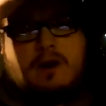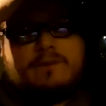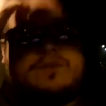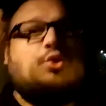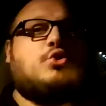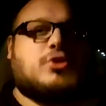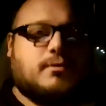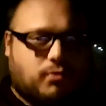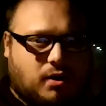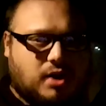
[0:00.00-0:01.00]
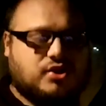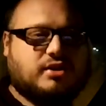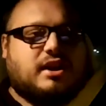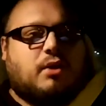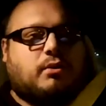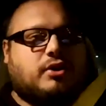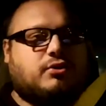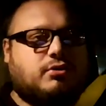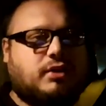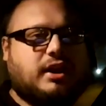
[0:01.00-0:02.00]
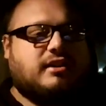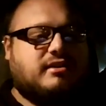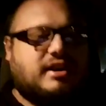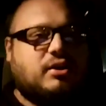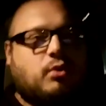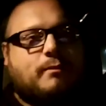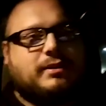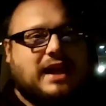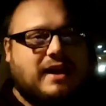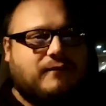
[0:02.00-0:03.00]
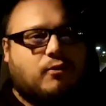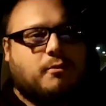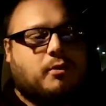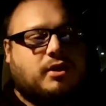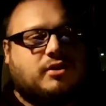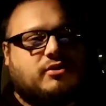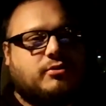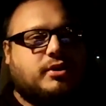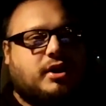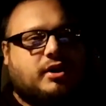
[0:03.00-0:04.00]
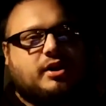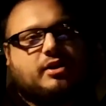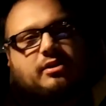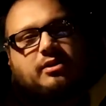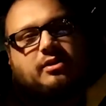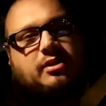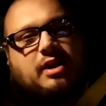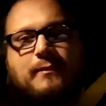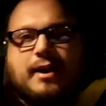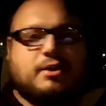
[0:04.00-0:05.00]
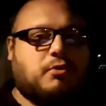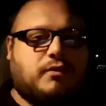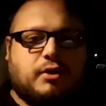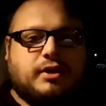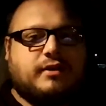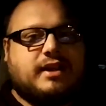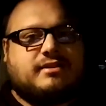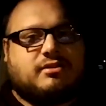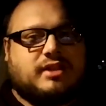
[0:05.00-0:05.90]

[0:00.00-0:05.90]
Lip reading: a future project that I want to do. And I decided what platform I wanted to do it on, and I'm not going to reveal any of that till